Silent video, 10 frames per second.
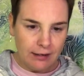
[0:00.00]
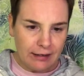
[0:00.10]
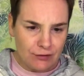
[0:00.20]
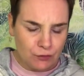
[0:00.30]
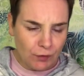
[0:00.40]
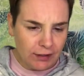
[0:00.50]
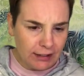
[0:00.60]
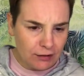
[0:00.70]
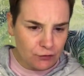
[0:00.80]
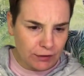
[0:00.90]
there's one
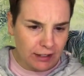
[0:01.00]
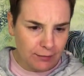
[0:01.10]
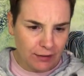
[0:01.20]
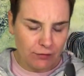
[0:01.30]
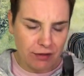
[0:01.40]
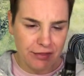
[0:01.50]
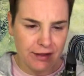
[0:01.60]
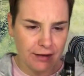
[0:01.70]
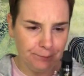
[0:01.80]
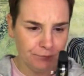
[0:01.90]
little tricky bit with
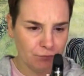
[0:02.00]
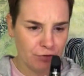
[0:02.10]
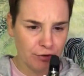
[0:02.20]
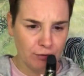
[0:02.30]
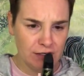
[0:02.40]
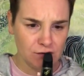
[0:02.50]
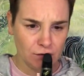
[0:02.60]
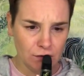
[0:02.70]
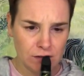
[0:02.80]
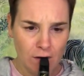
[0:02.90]
the grace
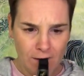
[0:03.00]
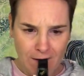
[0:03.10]
notes.